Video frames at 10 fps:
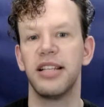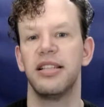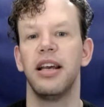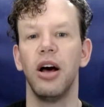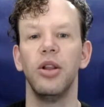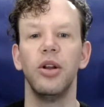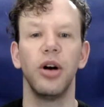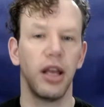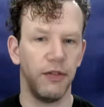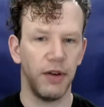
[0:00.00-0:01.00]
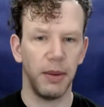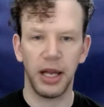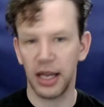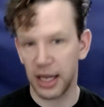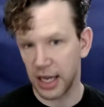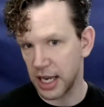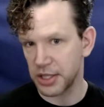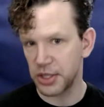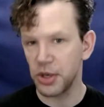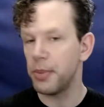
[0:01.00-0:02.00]
Like I'll look, if I'm getting a can of
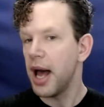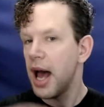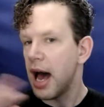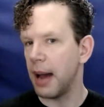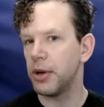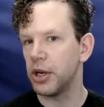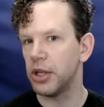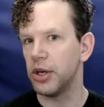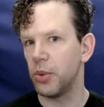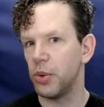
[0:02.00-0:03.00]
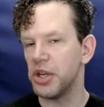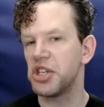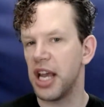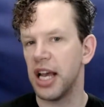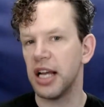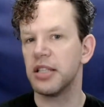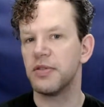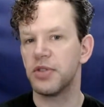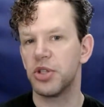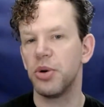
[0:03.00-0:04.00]
soup, I'm going to look which cans of
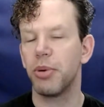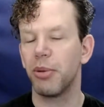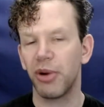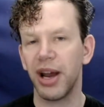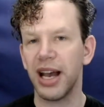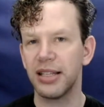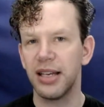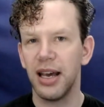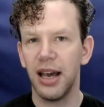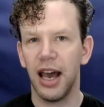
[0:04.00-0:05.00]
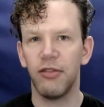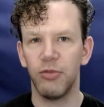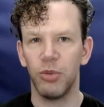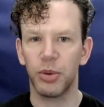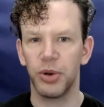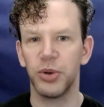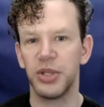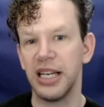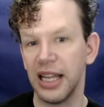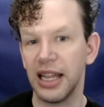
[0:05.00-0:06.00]
soup or brands have more
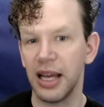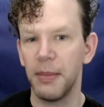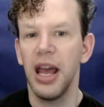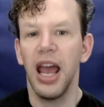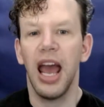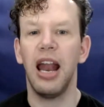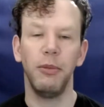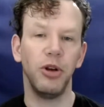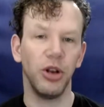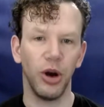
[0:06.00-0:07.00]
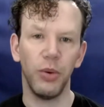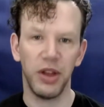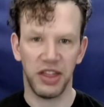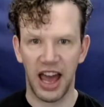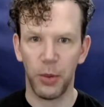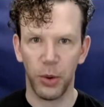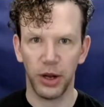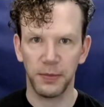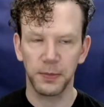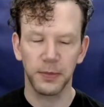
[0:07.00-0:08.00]
protein in them, and I'm going to go with that one.
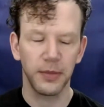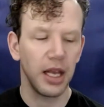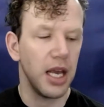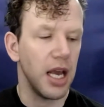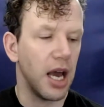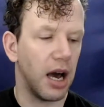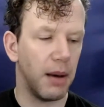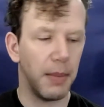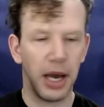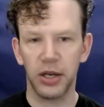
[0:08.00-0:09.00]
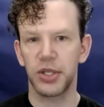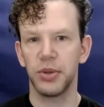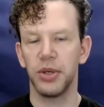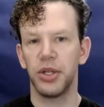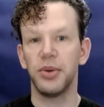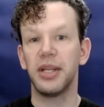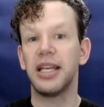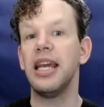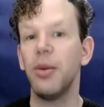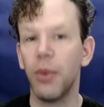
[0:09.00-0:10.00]
I also include
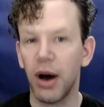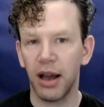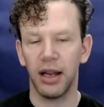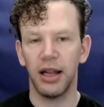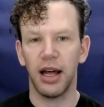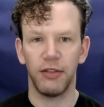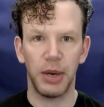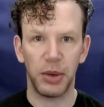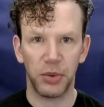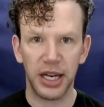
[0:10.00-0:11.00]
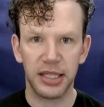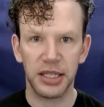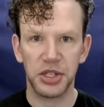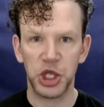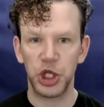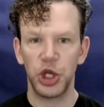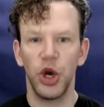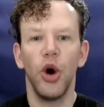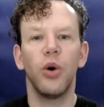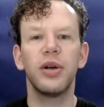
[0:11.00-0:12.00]
quinoa in a lot of my rice dishes
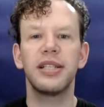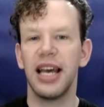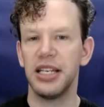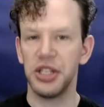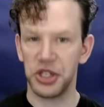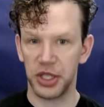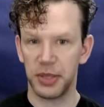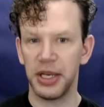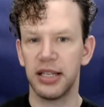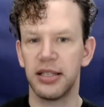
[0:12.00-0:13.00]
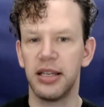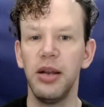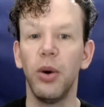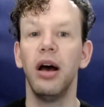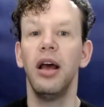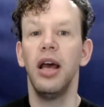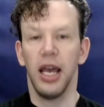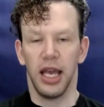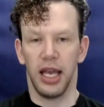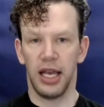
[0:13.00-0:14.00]
or side dishes because quinoa
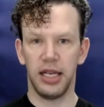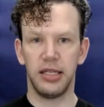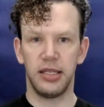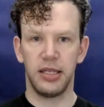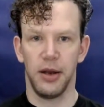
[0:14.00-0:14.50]
is